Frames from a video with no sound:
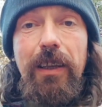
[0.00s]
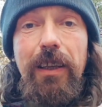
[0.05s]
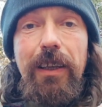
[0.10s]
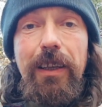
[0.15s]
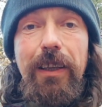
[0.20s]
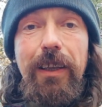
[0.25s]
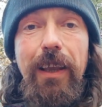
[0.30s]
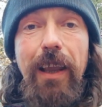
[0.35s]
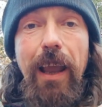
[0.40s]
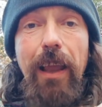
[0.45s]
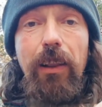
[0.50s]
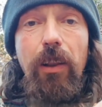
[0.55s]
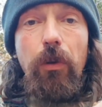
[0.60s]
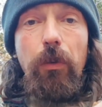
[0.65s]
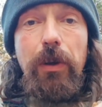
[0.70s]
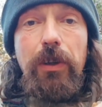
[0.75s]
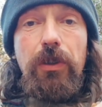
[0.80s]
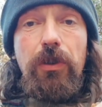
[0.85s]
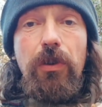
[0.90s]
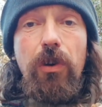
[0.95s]

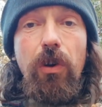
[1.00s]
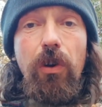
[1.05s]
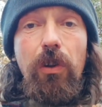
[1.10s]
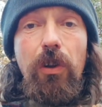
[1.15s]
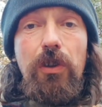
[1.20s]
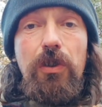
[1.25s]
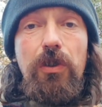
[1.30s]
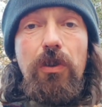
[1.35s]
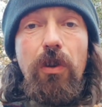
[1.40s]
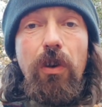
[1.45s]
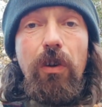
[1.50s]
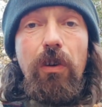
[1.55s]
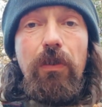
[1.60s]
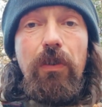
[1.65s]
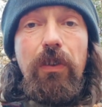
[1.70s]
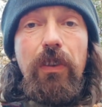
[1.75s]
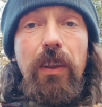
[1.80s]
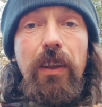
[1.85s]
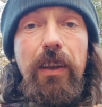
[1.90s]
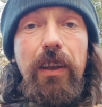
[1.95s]
yellowish colour
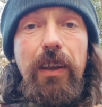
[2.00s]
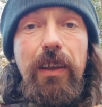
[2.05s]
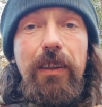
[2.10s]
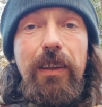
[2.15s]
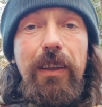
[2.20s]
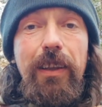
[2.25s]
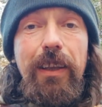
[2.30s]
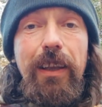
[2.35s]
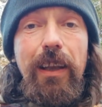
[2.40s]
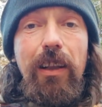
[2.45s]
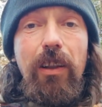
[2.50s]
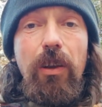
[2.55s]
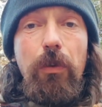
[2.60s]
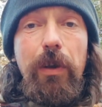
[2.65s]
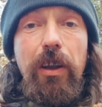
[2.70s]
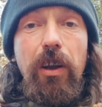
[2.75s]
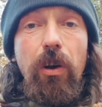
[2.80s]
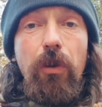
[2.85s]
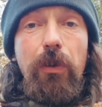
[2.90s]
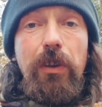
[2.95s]
stuff, the
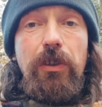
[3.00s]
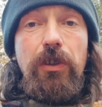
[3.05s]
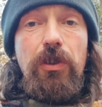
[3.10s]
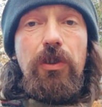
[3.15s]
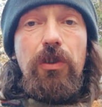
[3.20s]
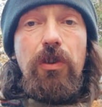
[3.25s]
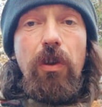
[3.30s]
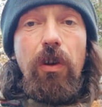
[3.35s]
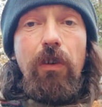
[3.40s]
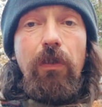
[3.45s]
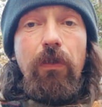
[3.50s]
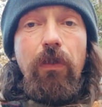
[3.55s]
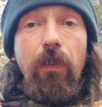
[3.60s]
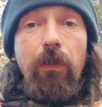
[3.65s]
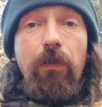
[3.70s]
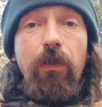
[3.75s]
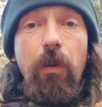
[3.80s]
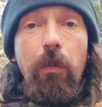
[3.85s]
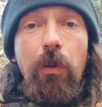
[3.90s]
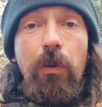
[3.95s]
yellowy orange stuff
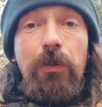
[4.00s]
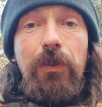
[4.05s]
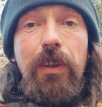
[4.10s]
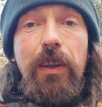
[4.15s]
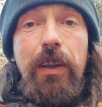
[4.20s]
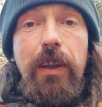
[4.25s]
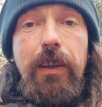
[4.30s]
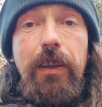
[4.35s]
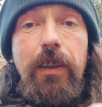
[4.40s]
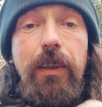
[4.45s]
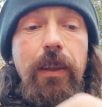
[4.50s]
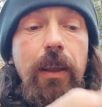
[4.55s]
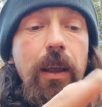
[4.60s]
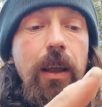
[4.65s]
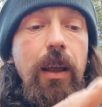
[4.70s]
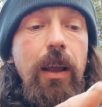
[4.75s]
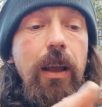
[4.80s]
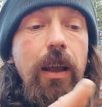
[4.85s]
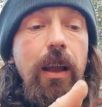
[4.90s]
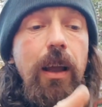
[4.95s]
from underneath.
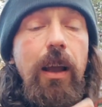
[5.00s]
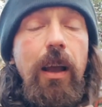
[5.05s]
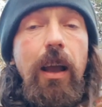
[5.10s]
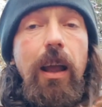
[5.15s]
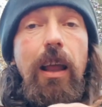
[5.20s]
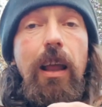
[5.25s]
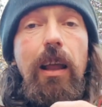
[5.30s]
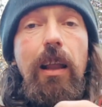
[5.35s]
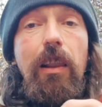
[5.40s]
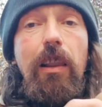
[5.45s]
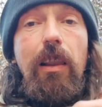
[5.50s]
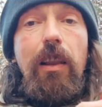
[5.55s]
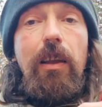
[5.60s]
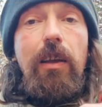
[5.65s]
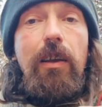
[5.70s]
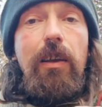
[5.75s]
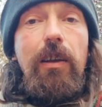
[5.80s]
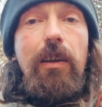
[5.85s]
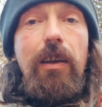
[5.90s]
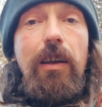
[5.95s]

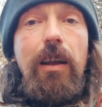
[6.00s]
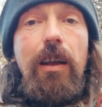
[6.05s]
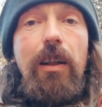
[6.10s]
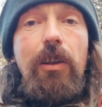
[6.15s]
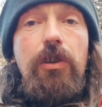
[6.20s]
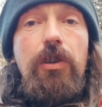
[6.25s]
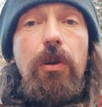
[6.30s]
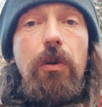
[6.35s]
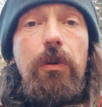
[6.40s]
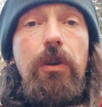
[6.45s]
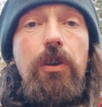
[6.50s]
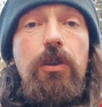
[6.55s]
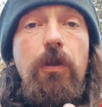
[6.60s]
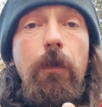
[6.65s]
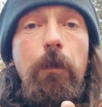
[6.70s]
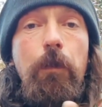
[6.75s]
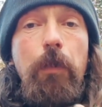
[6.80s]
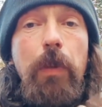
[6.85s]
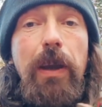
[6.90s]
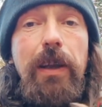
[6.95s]
I'll show you
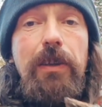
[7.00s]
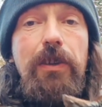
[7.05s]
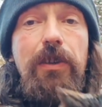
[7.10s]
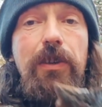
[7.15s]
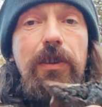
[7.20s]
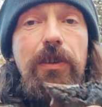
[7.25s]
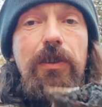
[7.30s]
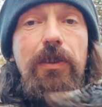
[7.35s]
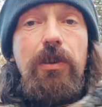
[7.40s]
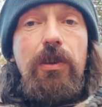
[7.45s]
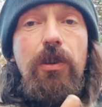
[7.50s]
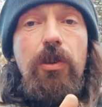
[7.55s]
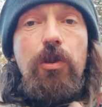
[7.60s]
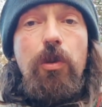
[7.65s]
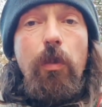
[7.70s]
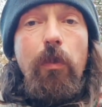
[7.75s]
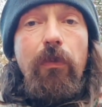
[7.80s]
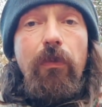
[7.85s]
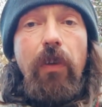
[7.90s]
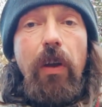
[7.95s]
some pictures,
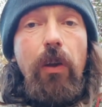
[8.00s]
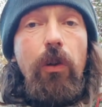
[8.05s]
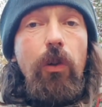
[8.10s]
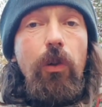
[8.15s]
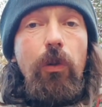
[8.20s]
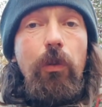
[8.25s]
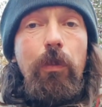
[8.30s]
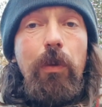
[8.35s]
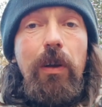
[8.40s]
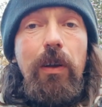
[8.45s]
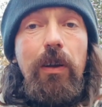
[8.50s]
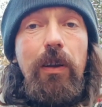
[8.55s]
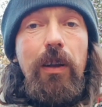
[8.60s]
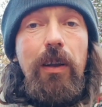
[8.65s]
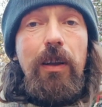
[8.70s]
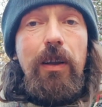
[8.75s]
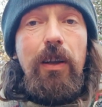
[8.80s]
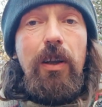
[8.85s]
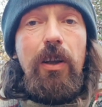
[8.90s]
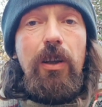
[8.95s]
some film,
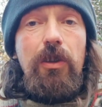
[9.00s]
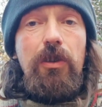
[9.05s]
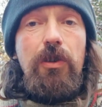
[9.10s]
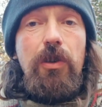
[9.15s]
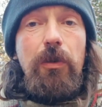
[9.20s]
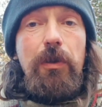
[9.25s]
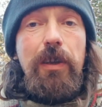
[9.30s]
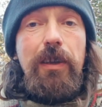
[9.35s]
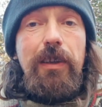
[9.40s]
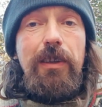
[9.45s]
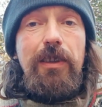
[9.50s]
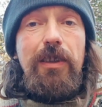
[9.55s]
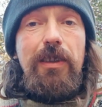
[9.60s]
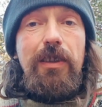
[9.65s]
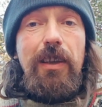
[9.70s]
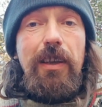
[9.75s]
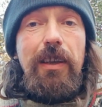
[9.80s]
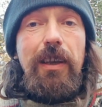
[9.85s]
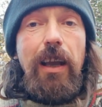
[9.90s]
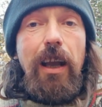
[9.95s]
so you can
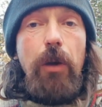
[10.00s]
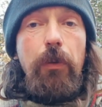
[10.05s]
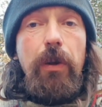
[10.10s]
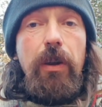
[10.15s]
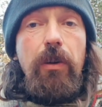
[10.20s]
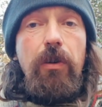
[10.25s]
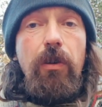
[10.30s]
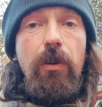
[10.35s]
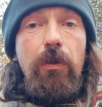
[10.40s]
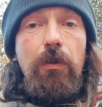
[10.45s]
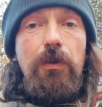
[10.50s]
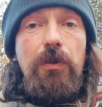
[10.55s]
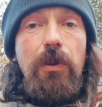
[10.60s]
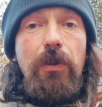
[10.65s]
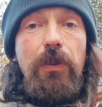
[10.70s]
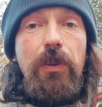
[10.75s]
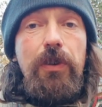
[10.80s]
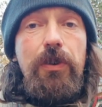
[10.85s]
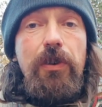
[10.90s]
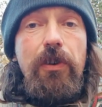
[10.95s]
see how it grows
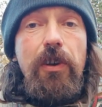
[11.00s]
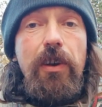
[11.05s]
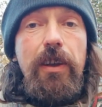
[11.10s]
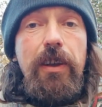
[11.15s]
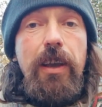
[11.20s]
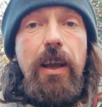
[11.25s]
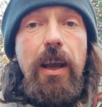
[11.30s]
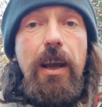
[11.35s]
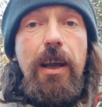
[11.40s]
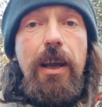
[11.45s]
on the tree.